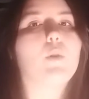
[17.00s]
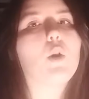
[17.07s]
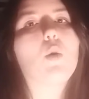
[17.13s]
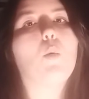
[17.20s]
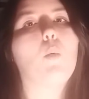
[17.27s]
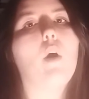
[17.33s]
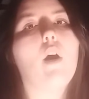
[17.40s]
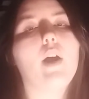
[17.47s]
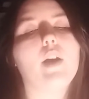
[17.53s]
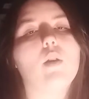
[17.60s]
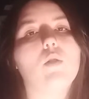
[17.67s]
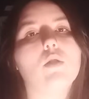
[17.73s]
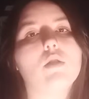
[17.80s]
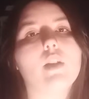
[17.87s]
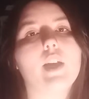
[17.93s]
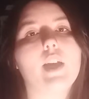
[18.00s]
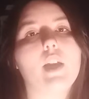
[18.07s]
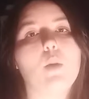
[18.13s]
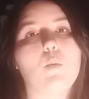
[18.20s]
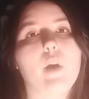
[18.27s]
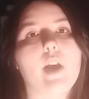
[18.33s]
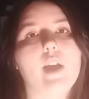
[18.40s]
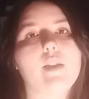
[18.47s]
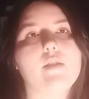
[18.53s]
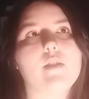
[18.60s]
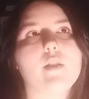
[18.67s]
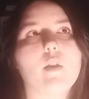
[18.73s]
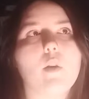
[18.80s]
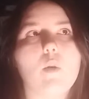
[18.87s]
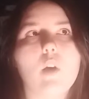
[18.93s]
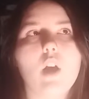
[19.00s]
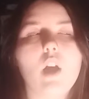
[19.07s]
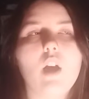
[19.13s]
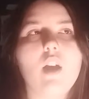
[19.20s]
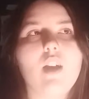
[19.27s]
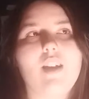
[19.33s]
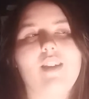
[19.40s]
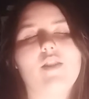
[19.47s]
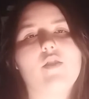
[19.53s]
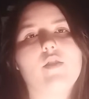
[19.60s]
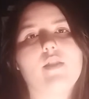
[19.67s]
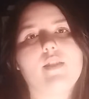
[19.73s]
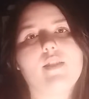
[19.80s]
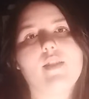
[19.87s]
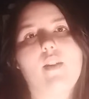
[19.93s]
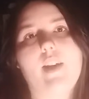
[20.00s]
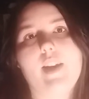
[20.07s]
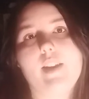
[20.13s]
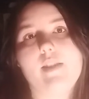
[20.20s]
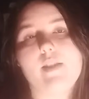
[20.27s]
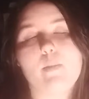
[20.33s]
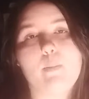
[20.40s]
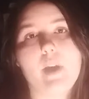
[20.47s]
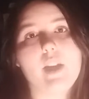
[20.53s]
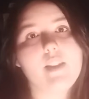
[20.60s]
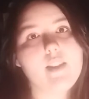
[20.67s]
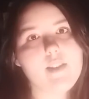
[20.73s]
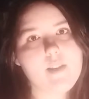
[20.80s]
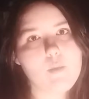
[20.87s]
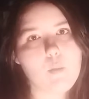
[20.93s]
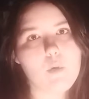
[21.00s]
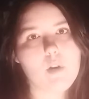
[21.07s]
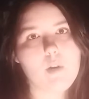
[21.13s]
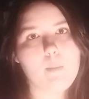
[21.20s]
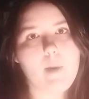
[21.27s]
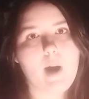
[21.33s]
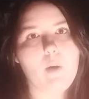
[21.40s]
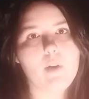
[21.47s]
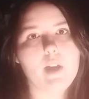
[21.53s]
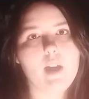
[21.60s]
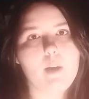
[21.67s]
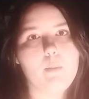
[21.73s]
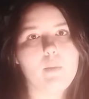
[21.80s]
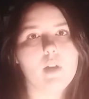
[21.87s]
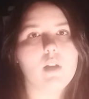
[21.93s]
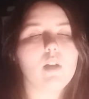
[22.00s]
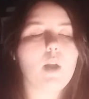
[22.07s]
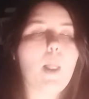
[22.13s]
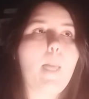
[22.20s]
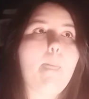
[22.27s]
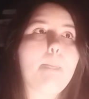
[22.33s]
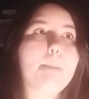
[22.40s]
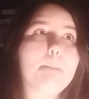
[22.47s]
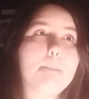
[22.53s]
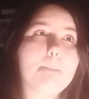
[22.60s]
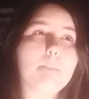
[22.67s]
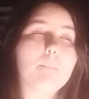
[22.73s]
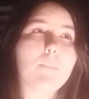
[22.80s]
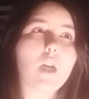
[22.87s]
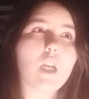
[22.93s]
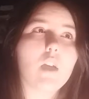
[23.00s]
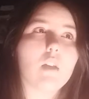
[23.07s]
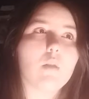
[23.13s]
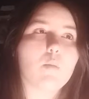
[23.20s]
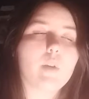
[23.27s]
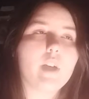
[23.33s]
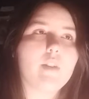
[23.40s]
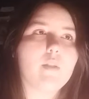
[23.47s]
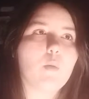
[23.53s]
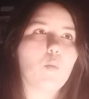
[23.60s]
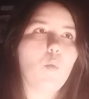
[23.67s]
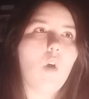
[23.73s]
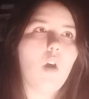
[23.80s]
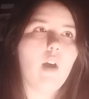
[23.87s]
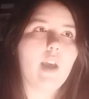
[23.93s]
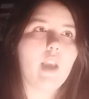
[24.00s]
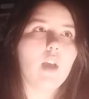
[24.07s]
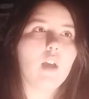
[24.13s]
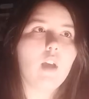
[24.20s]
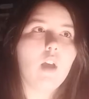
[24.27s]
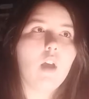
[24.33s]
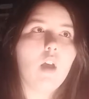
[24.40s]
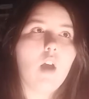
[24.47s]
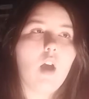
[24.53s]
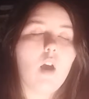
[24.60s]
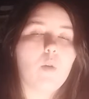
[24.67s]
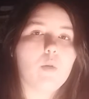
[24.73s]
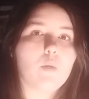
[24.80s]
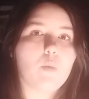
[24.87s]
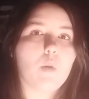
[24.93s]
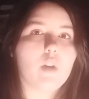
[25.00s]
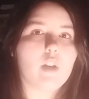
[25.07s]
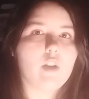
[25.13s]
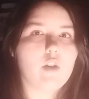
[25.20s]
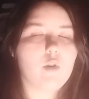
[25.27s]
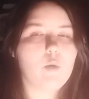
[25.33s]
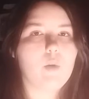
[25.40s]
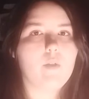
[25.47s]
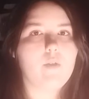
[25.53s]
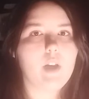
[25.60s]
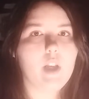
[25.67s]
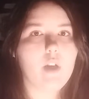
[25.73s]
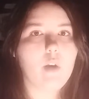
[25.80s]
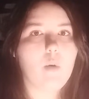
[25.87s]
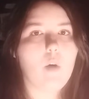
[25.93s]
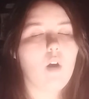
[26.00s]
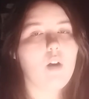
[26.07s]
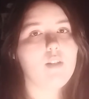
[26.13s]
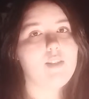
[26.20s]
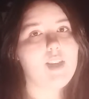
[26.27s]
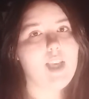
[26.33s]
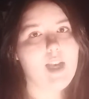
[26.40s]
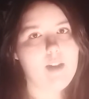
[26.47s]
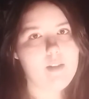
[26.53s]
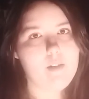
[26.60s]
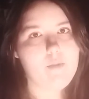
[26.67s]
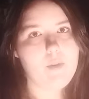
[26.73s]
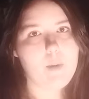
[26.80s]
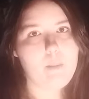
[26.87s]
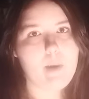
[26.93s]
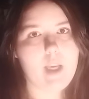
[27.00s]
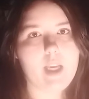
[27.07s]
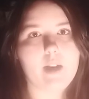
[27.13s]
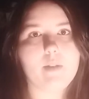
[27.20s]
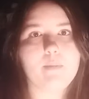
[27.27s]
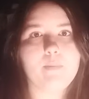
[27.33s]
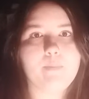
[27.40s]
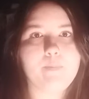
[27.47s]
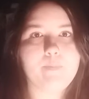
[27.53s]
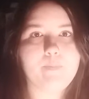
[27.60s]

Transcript: for a while anyway, so I just decided to make this one about him. And the reason why I was wanting to do a video on the Elephant Man